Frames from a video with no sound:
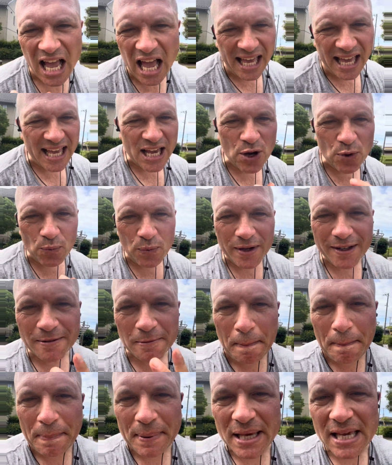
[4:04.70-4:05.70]
It will
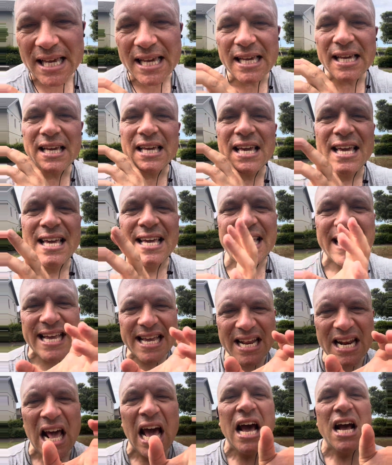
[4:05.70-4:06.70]
be
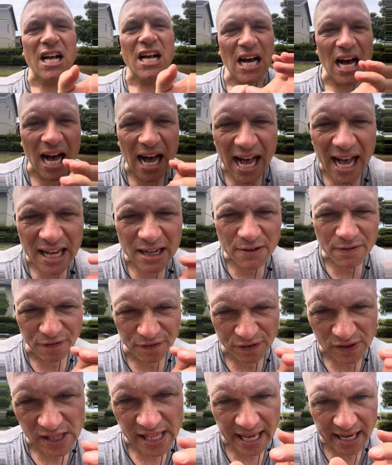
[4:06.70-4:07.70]
in
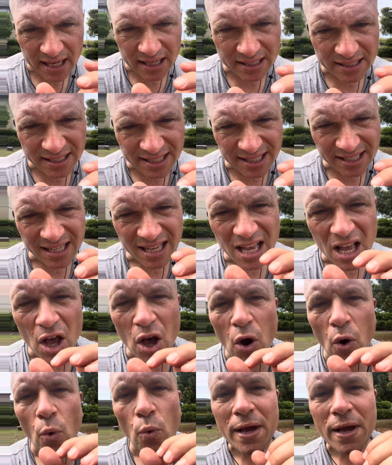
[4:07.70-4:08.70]
conflict.
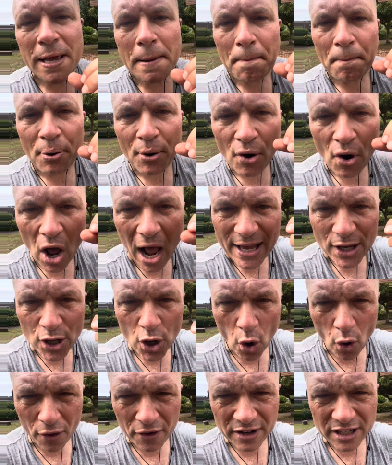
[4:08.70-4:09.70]
We
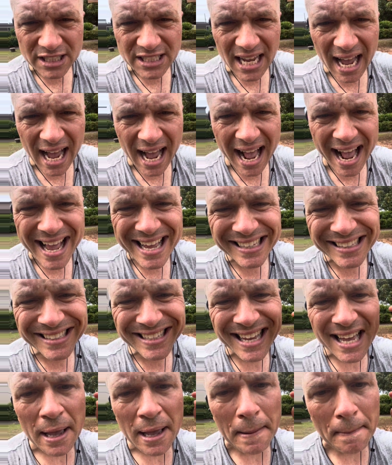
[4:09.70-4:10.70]
prioritize
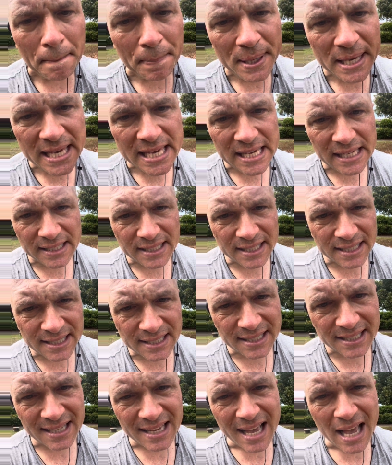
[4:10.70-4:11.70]

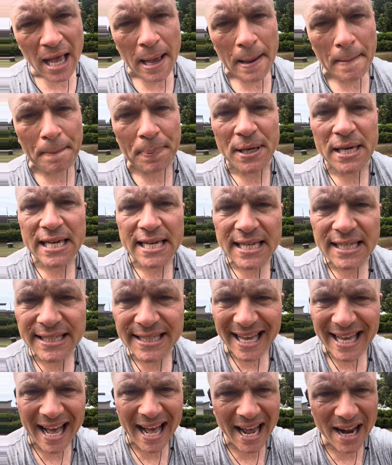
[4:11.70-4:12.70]
peace. Peace
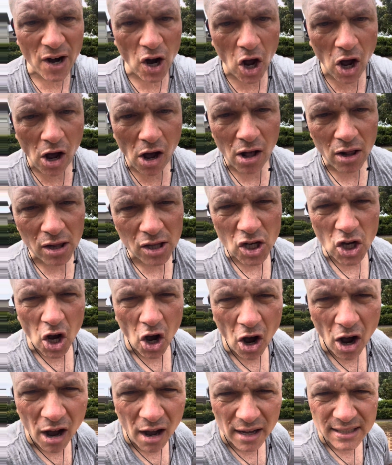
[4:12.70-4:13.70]
at all
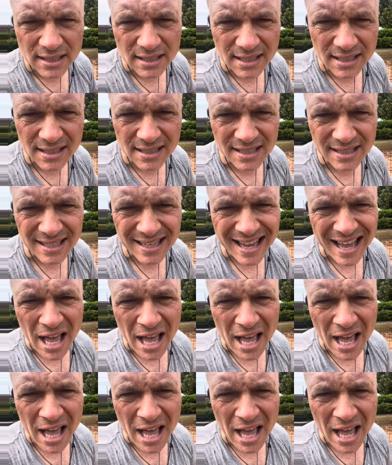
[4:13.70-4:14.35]
costs.